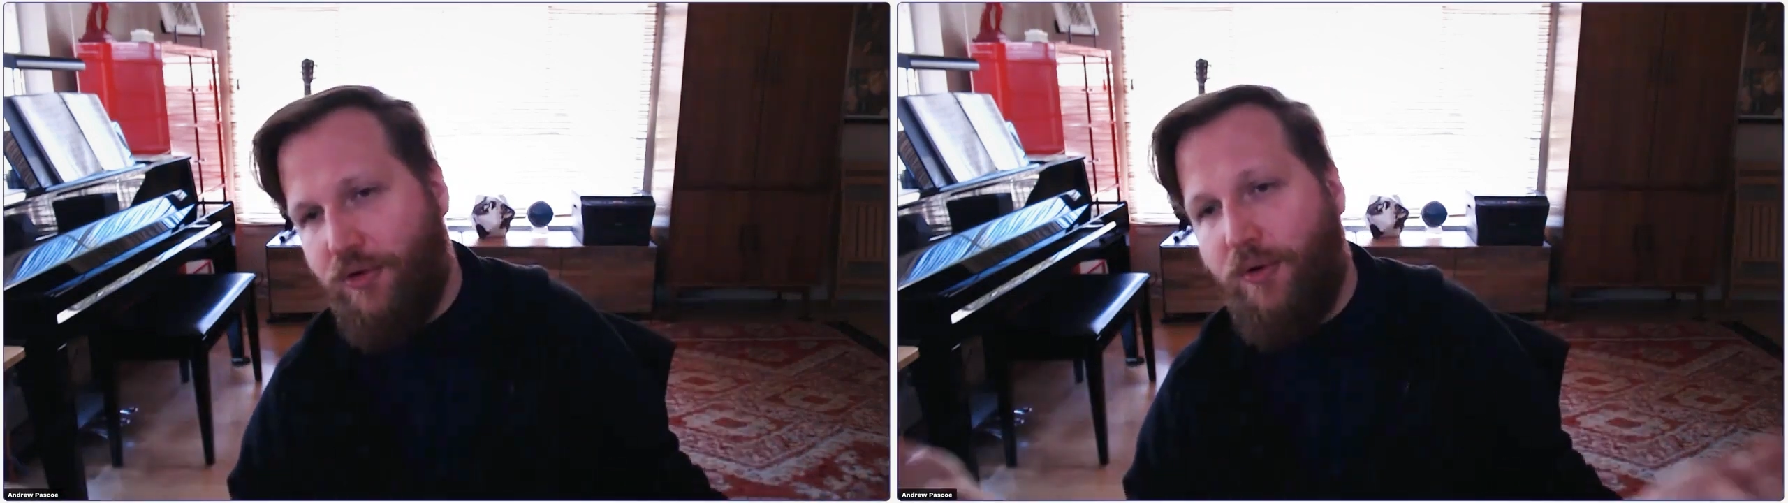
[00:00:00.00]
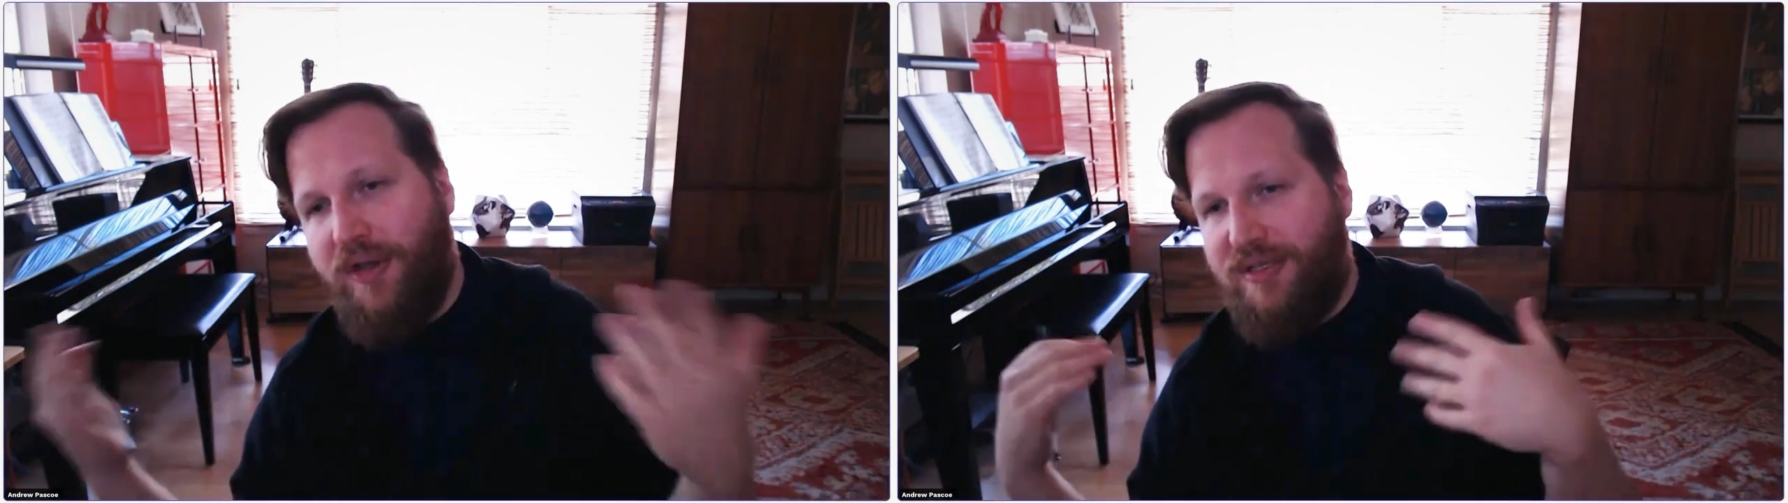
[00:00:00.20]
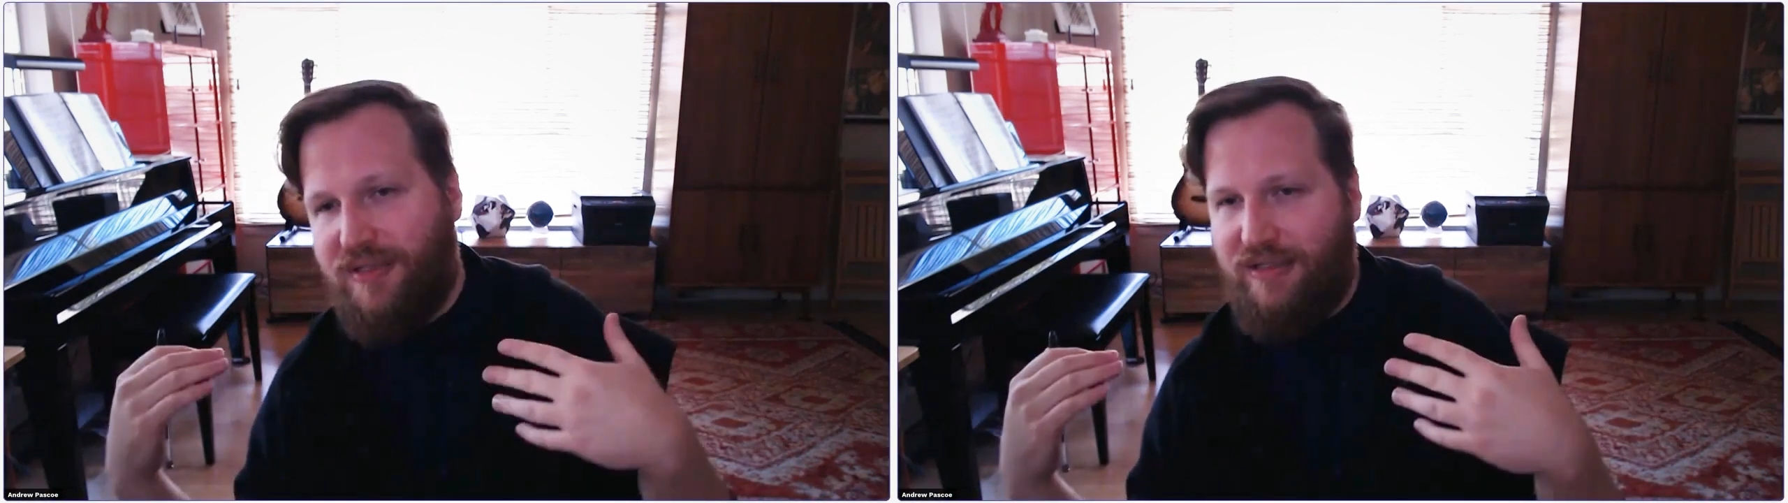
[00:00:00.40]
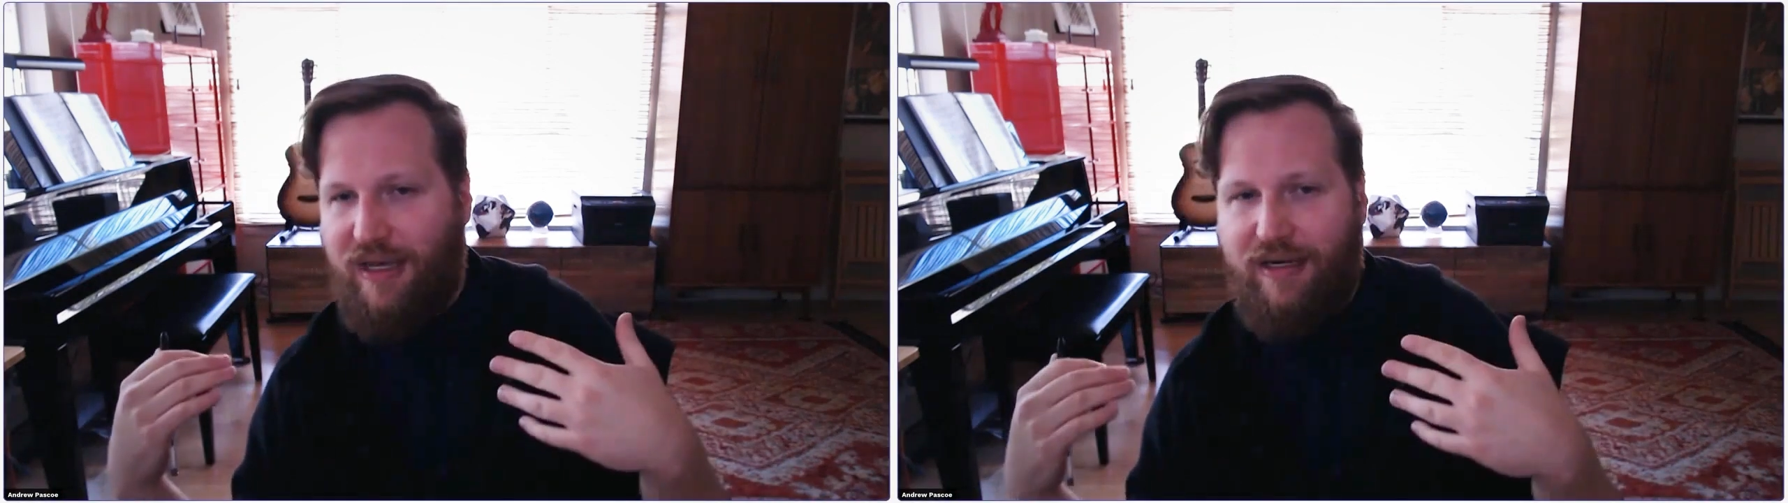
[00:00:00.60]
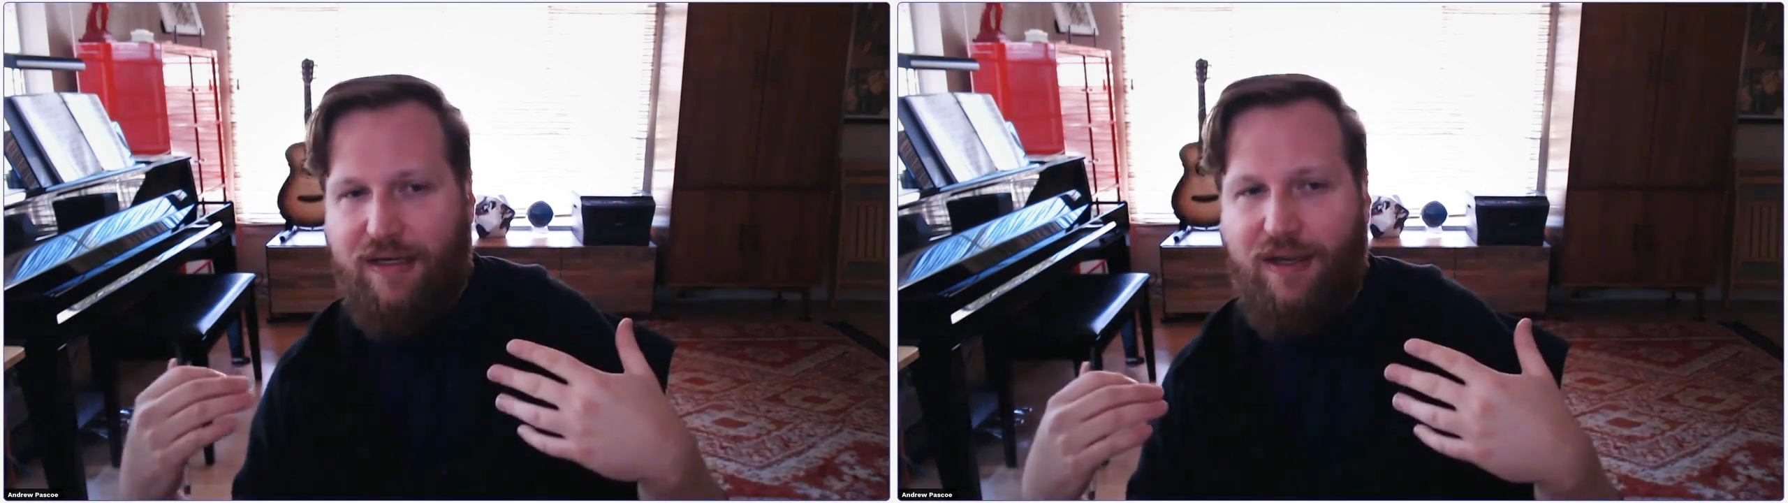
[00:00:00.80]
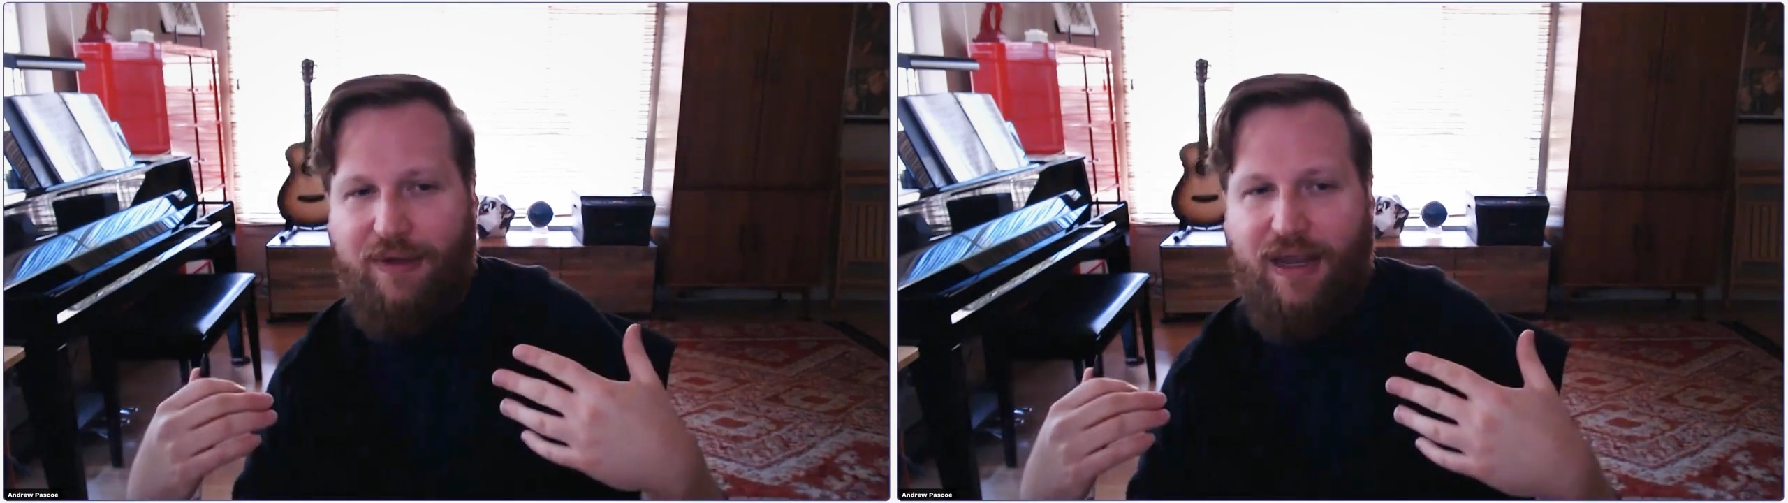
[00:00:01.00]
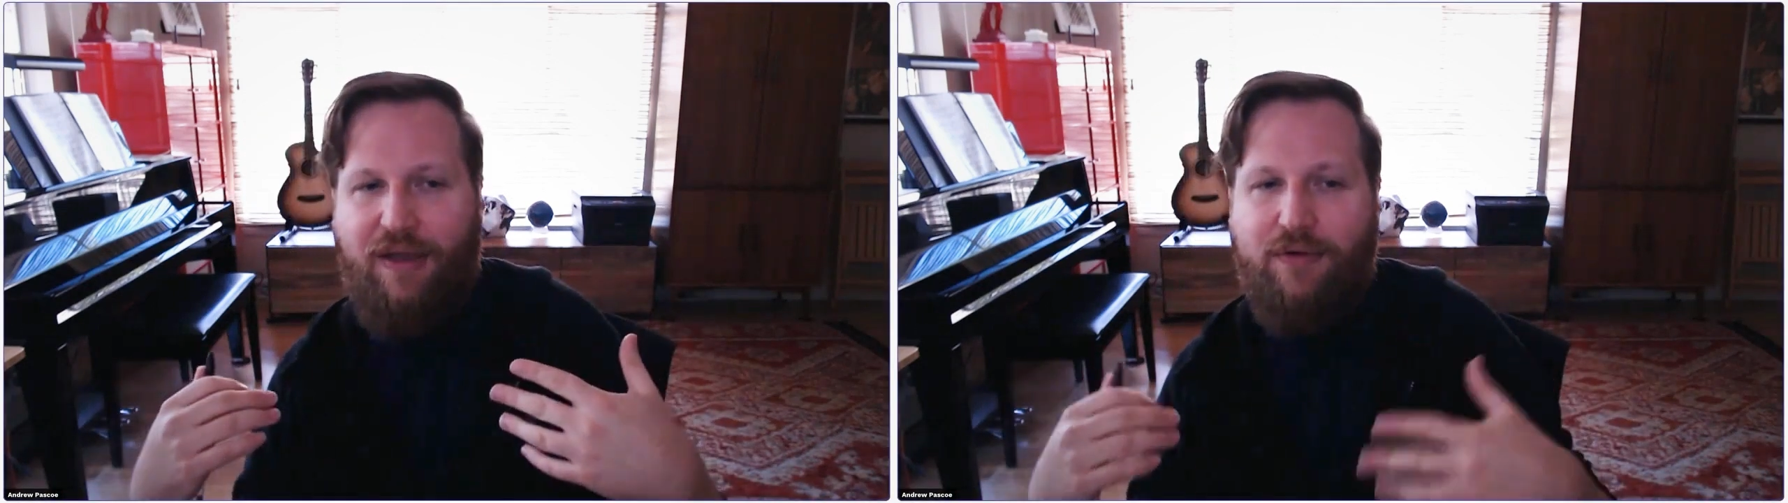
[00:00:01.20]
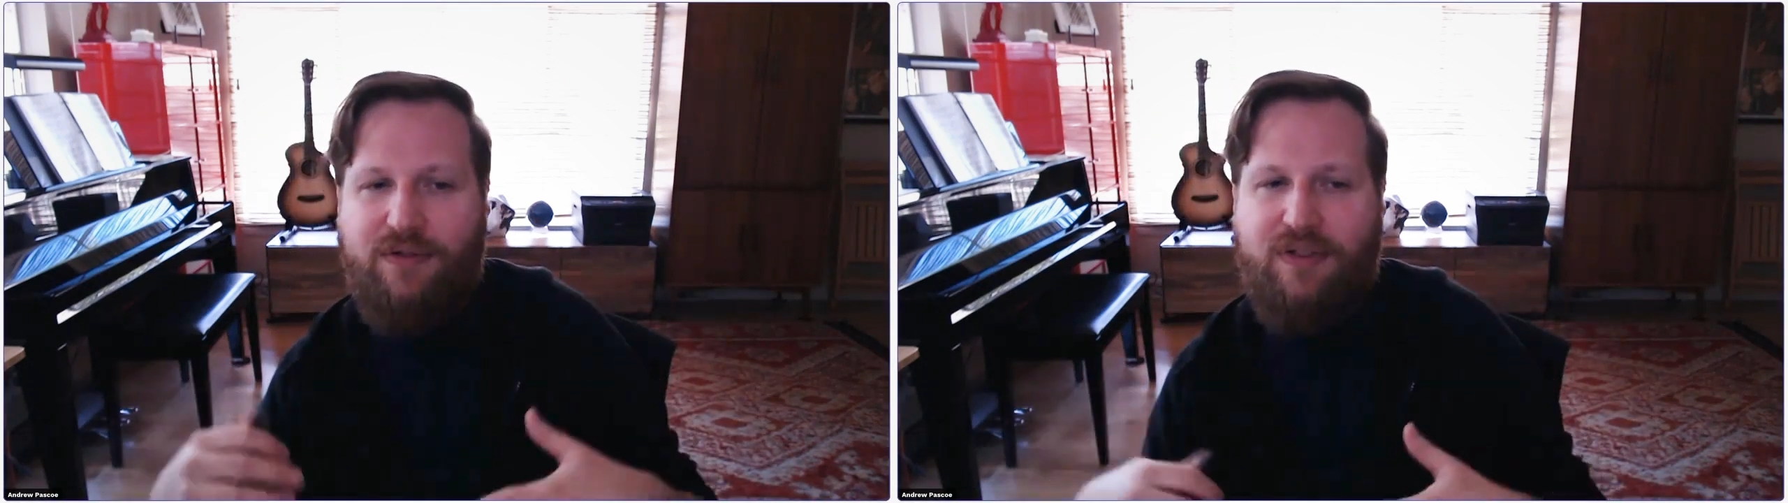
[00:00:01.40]
noised data coming
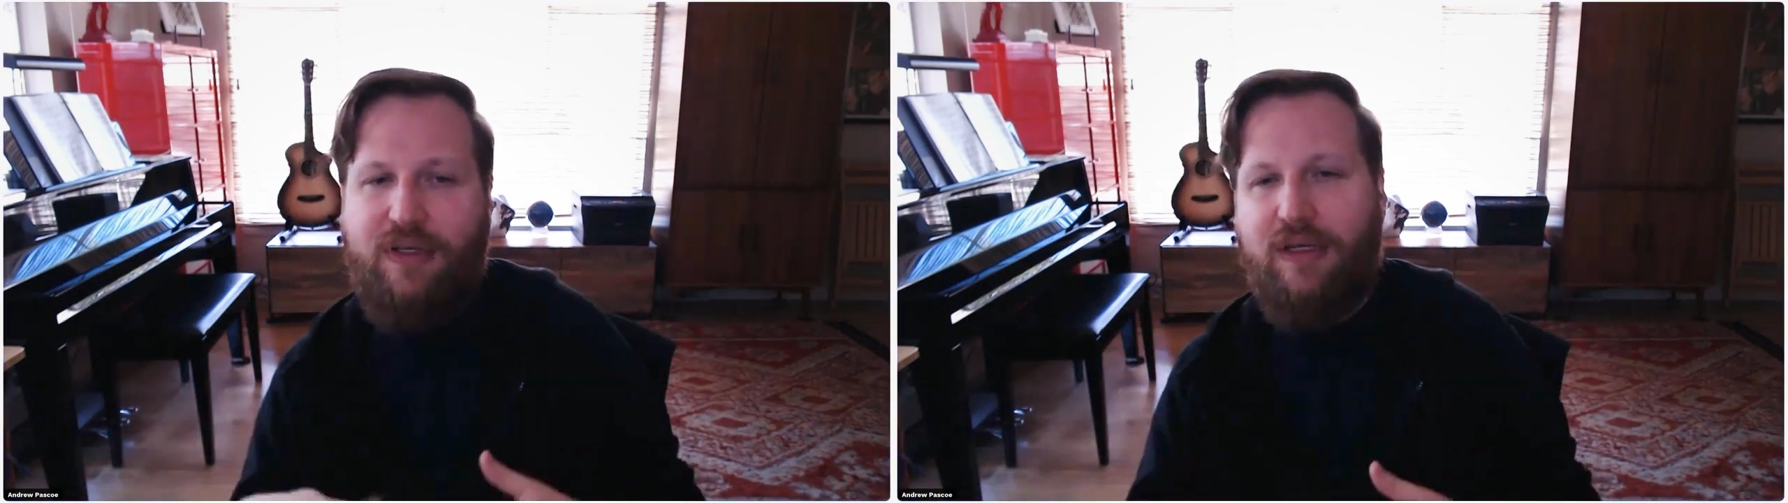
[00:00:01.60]
out.